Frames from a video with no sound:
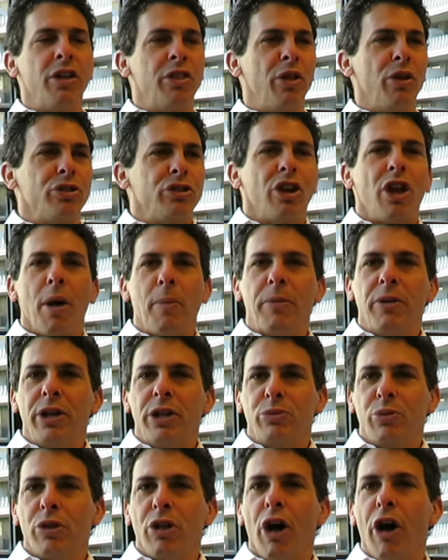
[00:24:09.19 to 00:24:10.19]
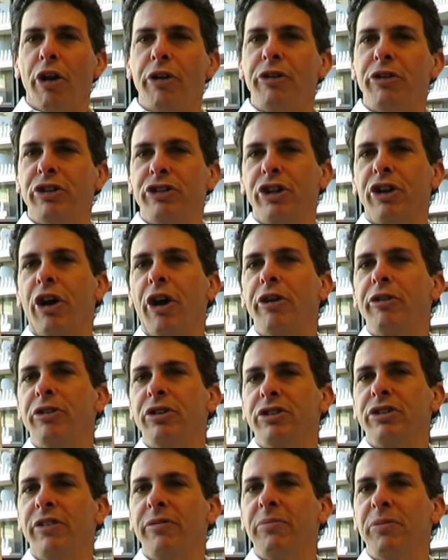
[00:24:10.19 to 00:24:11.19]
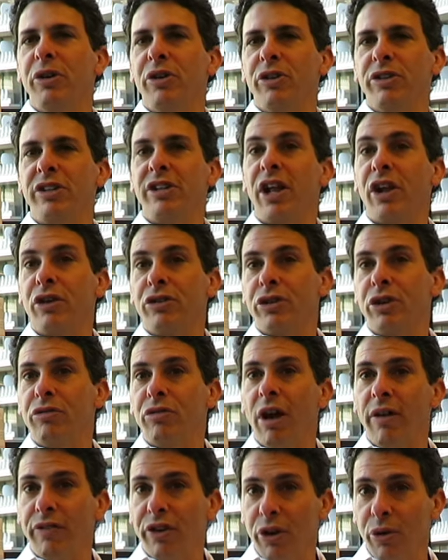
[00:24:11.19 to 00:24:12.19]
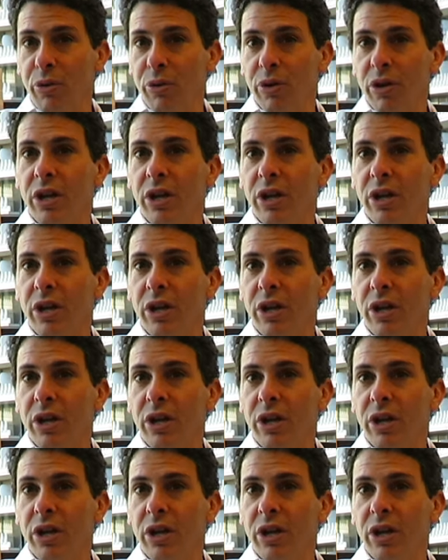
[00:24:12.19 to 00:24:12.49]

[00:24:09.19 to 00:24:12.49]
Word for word: those are companies with hundreds and hundreds of millions of dollars in revenue.